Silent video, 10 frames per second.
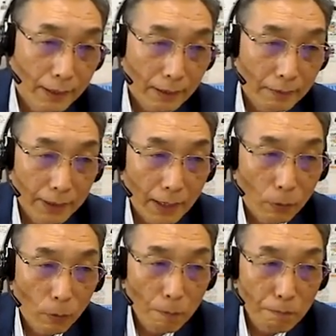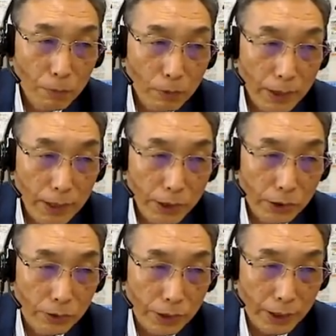or include tokkatsu in
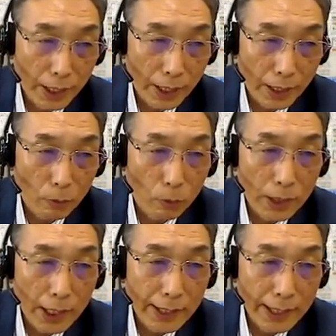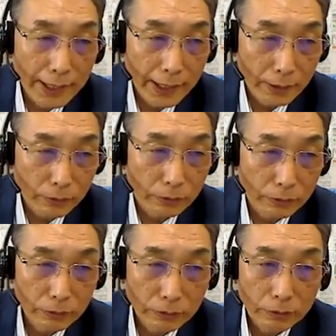every subject. So that was a little
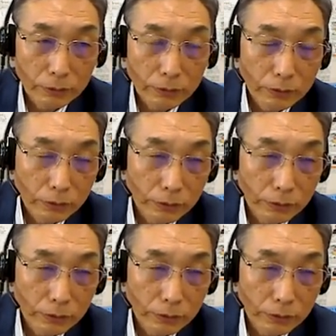confusing.